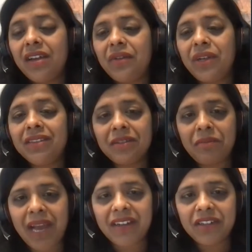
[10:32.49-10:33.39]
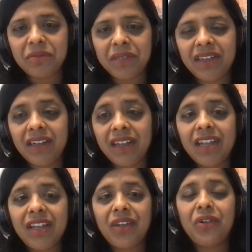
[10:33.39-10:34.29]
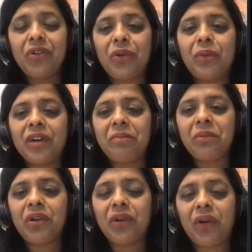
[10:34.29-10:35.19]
Risk management, you don't want to put